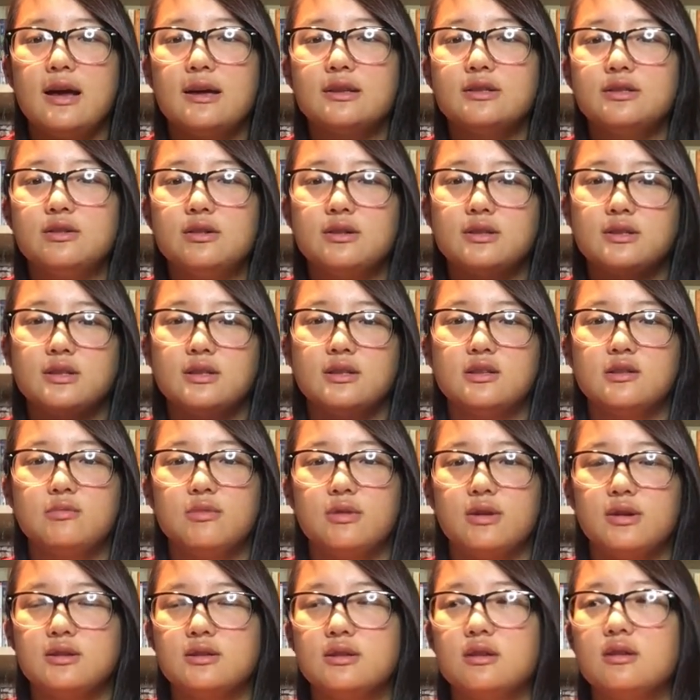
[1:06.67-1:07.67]
As you can see, this
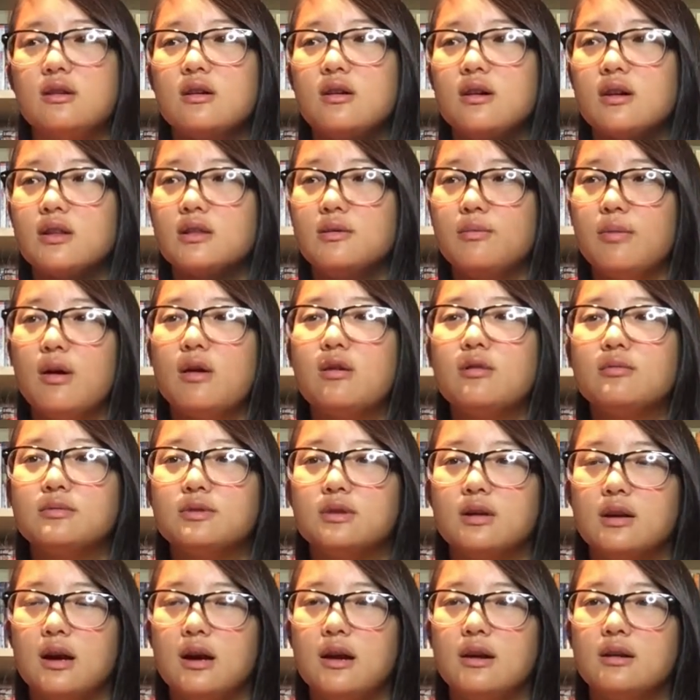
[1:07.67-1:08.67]
book is long and the
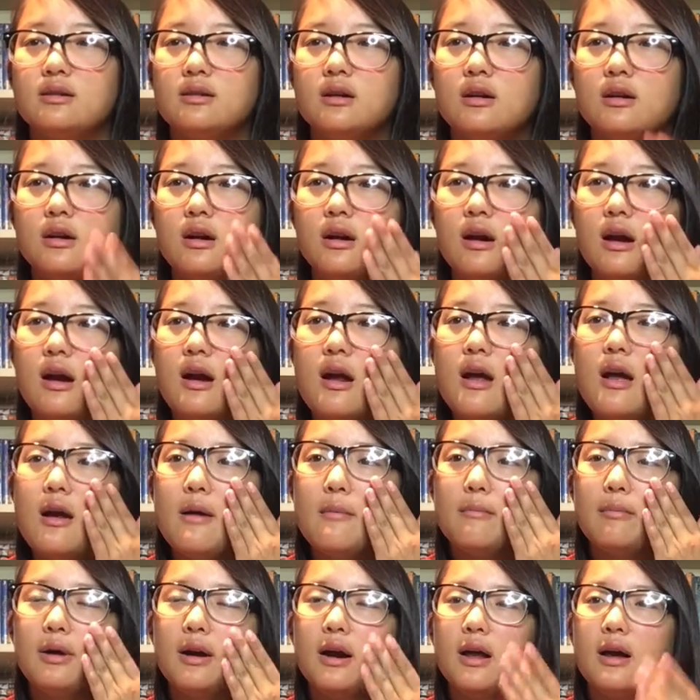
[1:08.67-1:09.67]
poems are kind of longer.
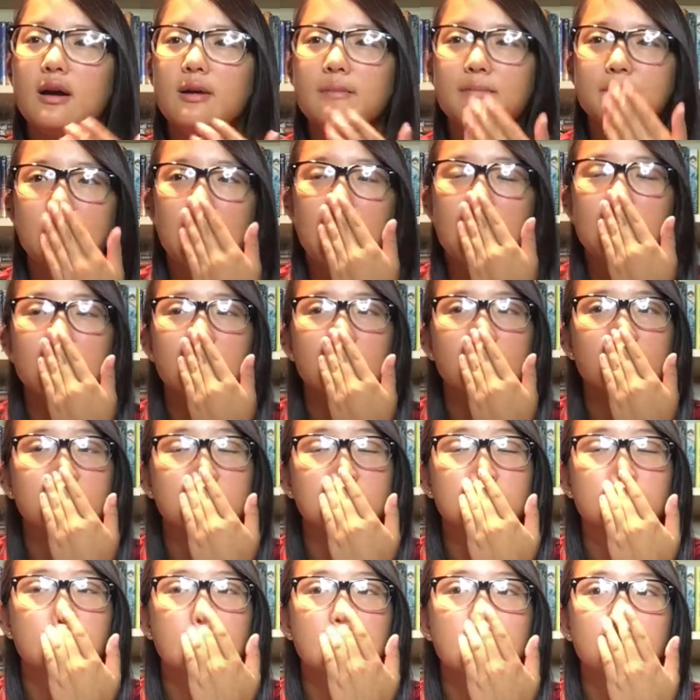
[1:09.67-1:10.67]
But I love
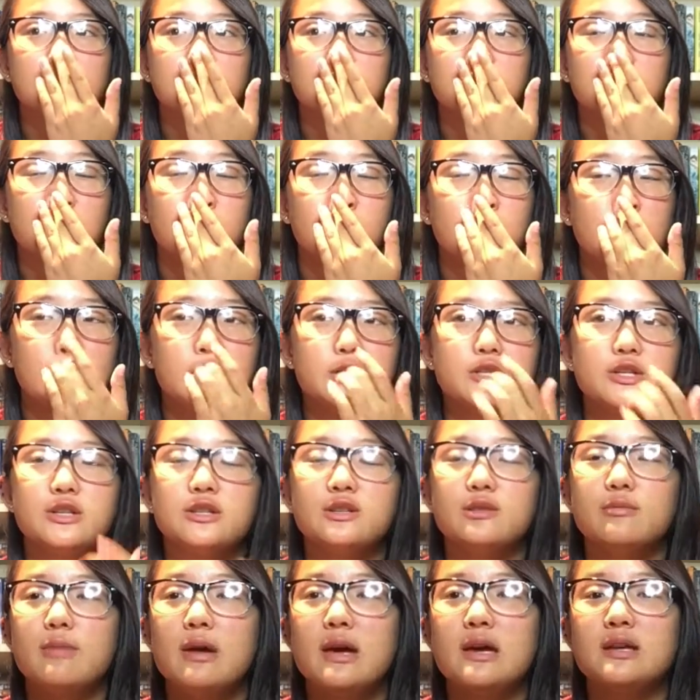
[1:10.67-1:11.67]
this writer so much.
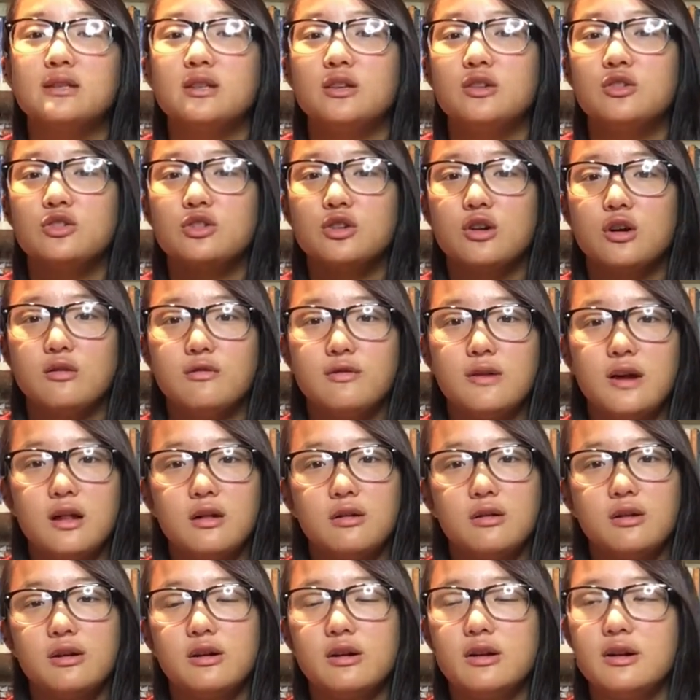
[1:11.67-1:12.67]
She's amazing. You should go
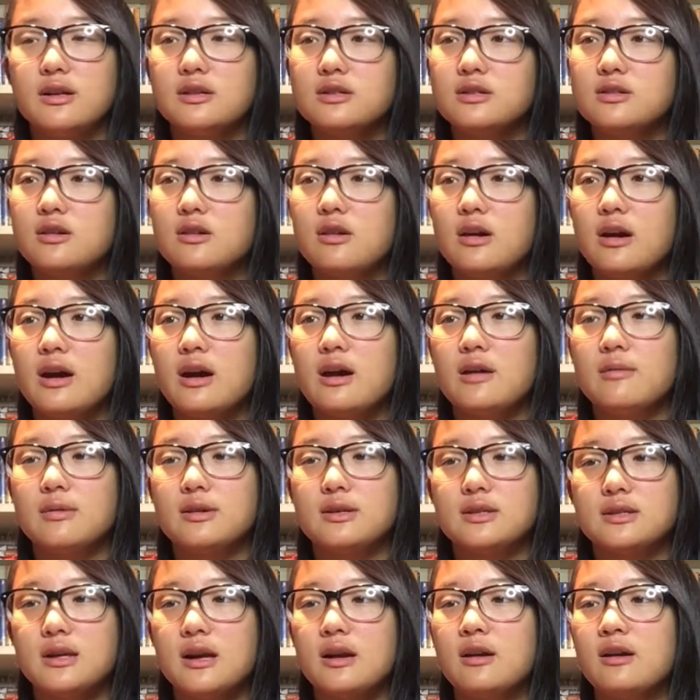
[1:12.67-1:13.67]
follow her on Instagram,
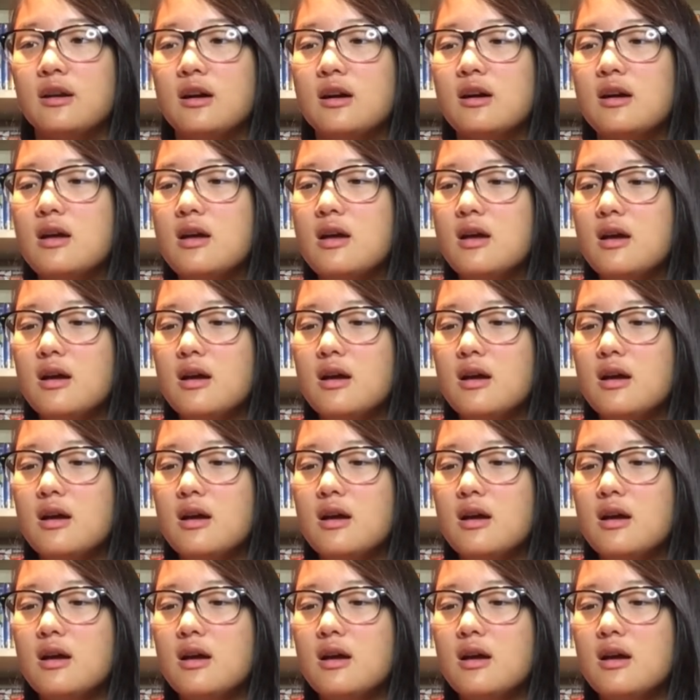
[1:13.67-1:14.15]
etc.